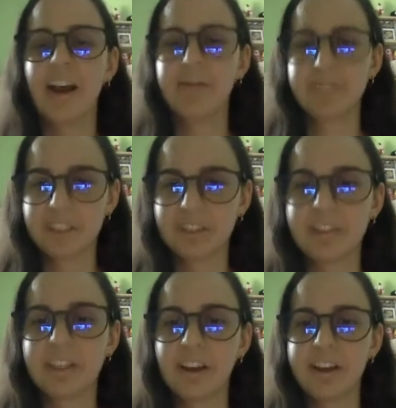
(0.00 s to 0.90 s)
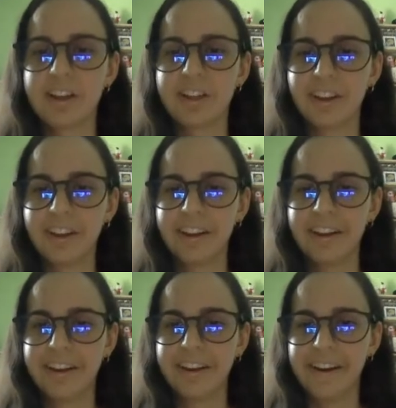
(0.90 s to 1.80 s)
physical touch.
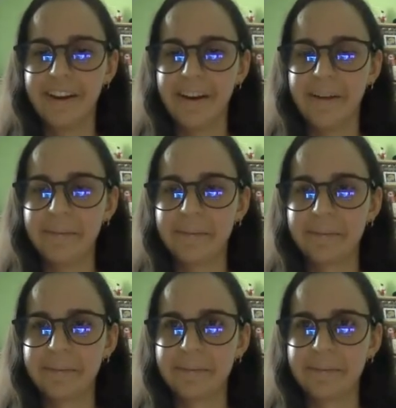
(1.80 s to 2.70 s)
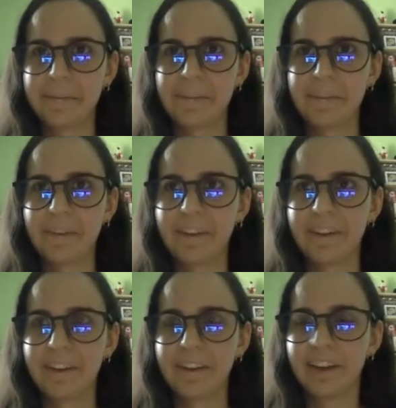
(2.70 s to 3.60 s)
I'm
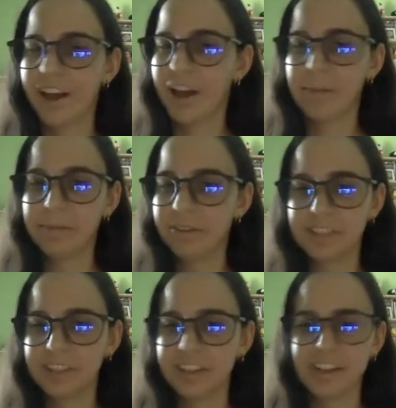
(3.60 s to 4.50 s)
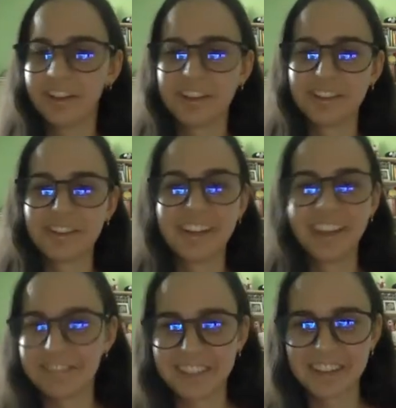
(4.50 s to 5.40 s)
losing the other 3:
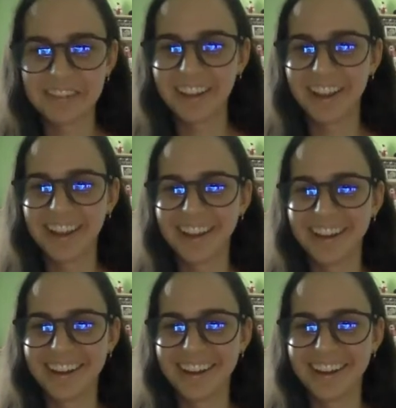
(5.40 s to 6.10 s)
gift giving,